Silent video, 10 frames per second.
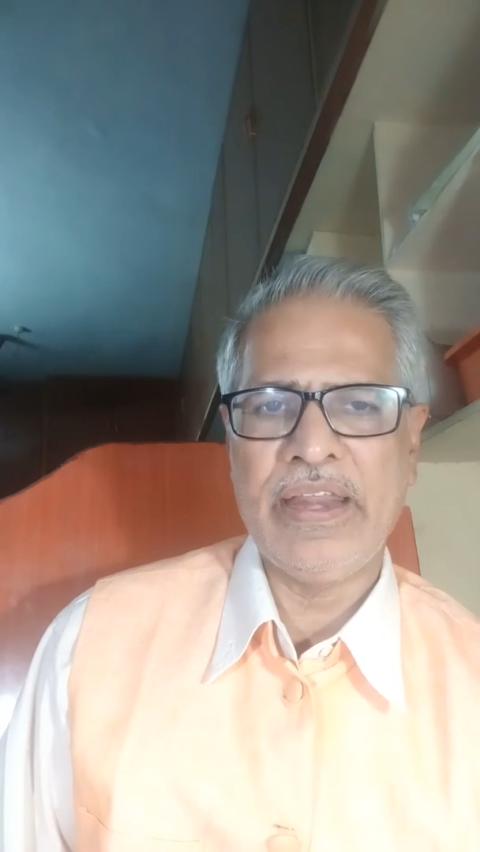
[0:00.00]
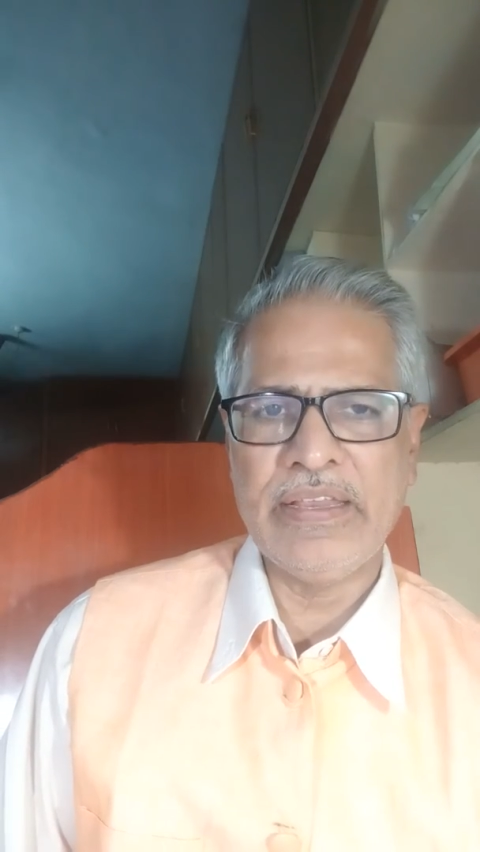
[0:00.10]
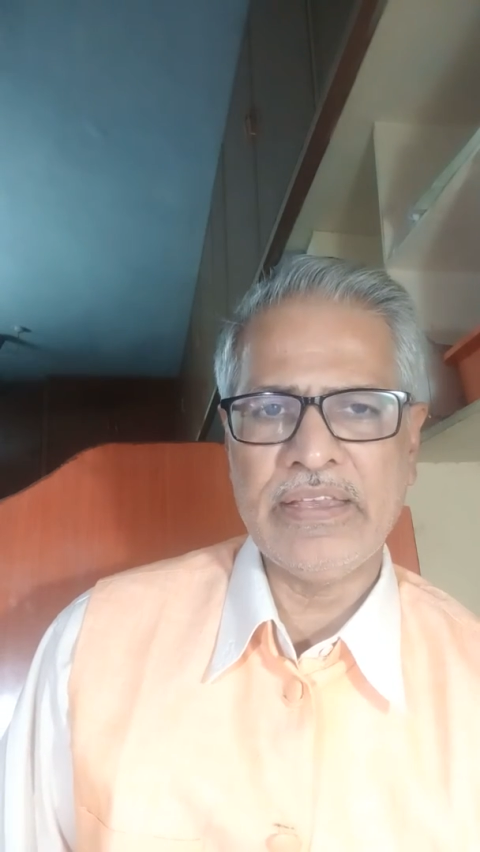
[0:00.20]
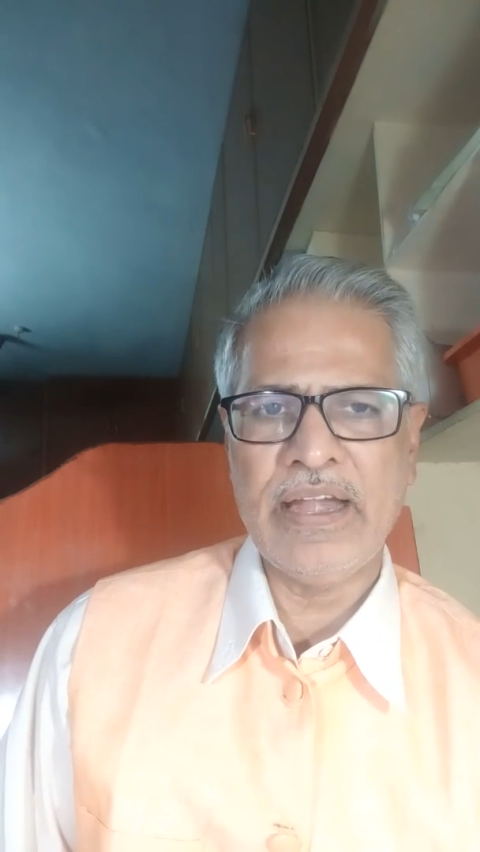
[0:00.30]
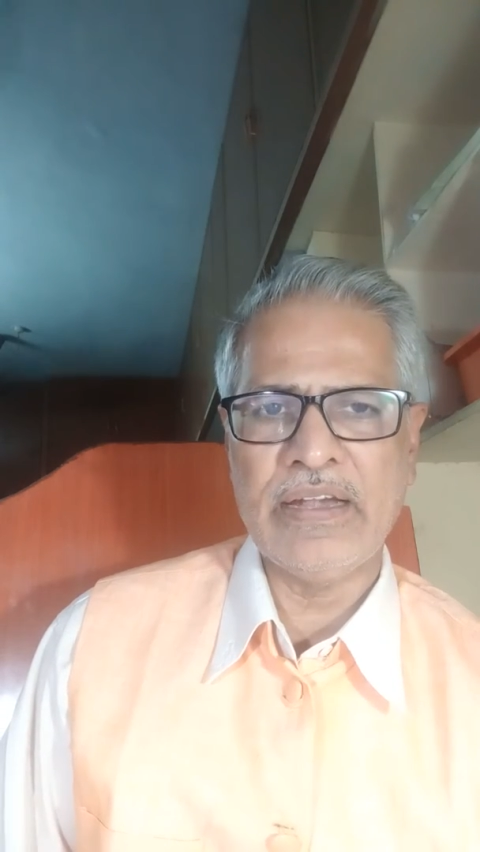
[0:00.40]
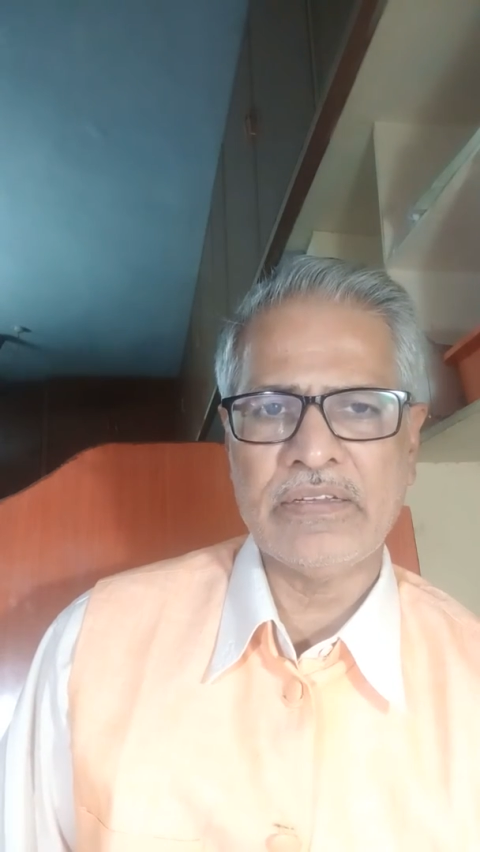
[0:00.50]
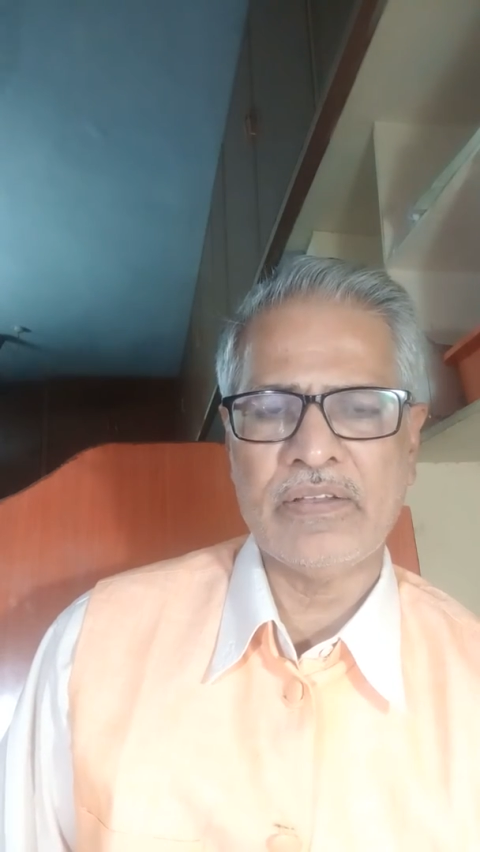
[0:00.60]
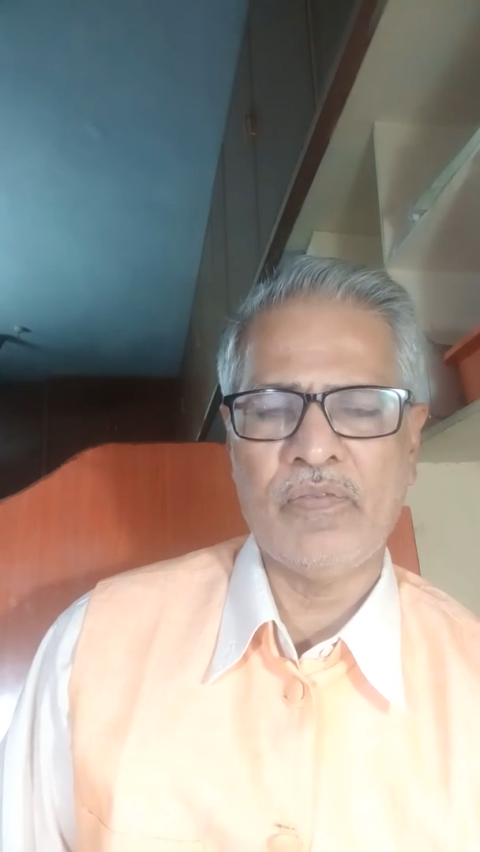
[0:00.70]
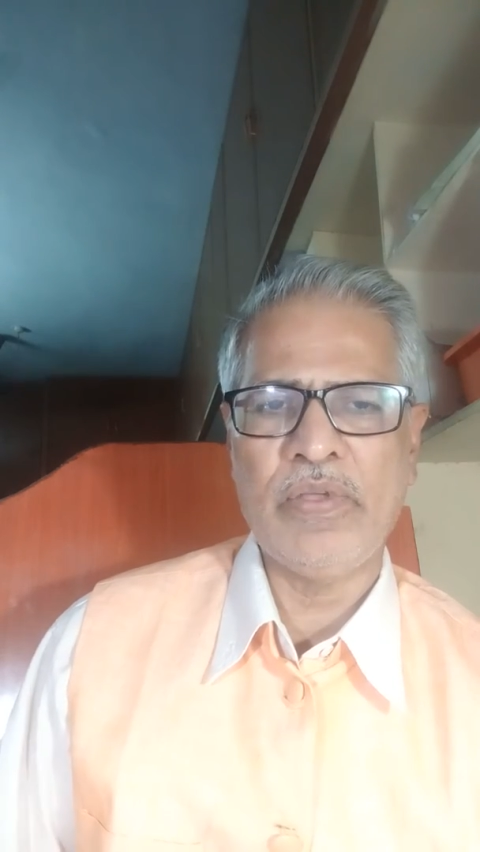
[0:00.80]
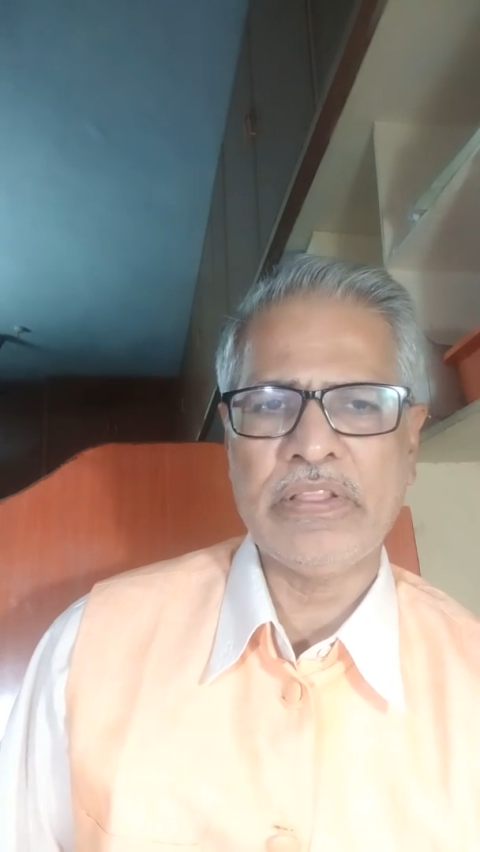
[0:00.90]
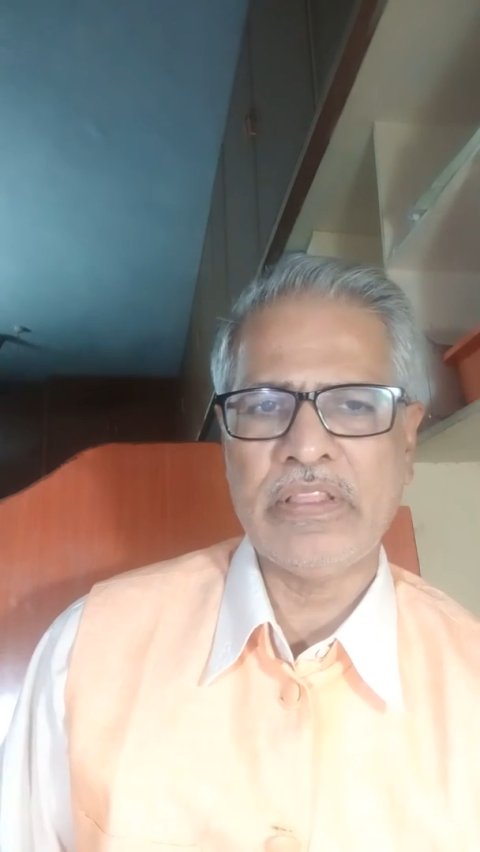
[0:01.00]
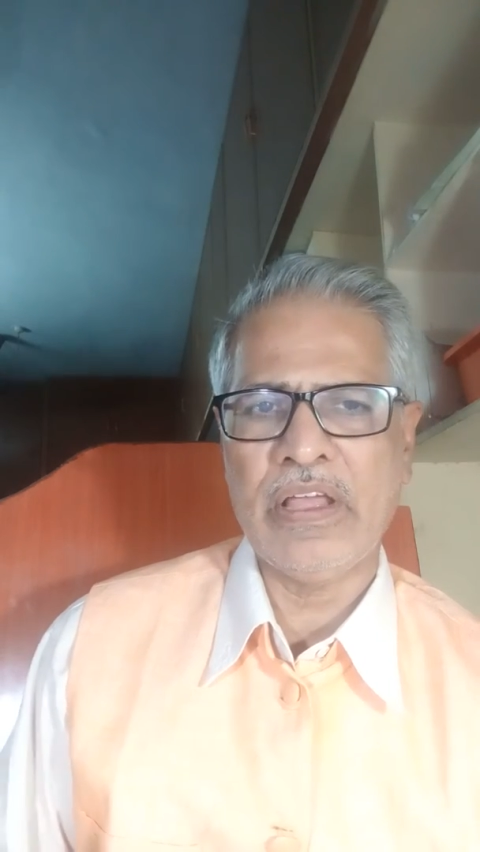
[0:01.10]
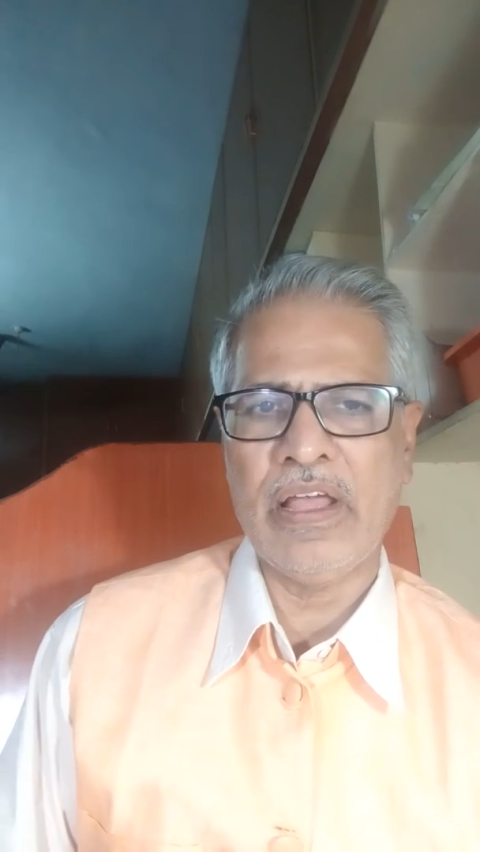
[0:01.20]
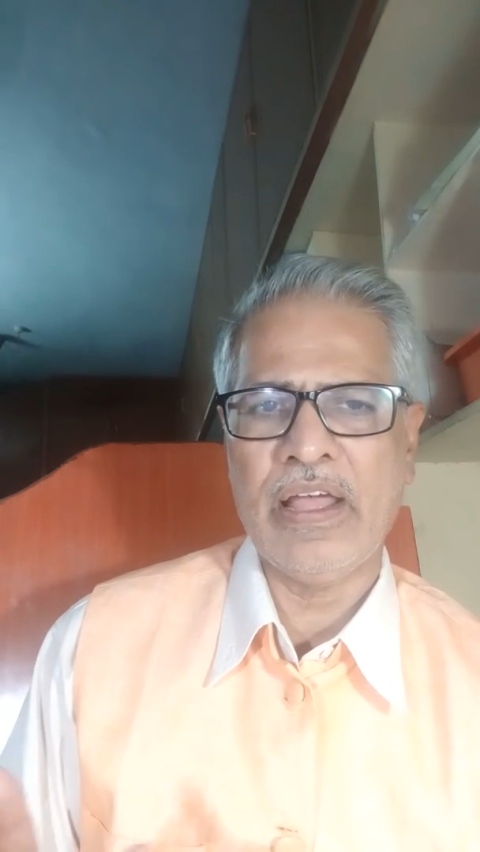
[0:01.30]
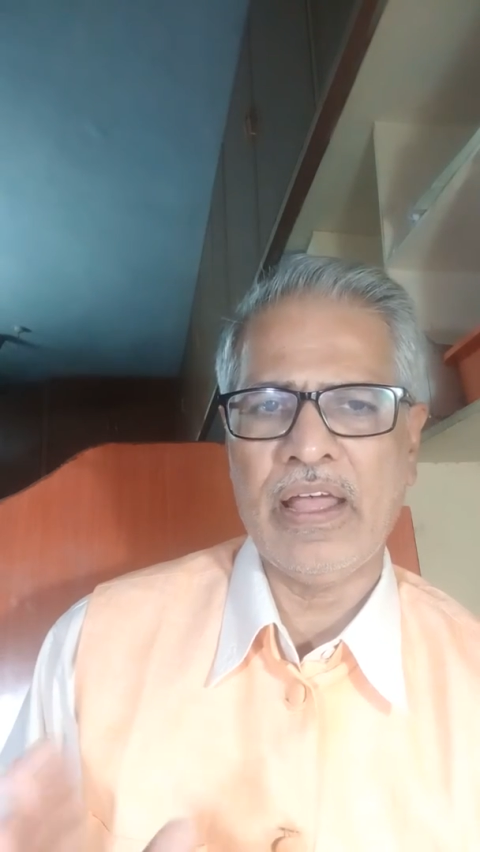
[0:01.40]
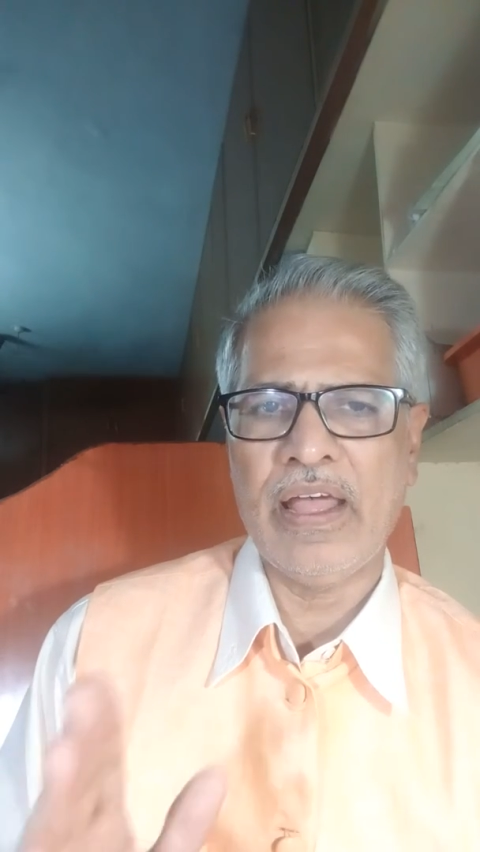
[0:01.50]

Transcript: results with uh,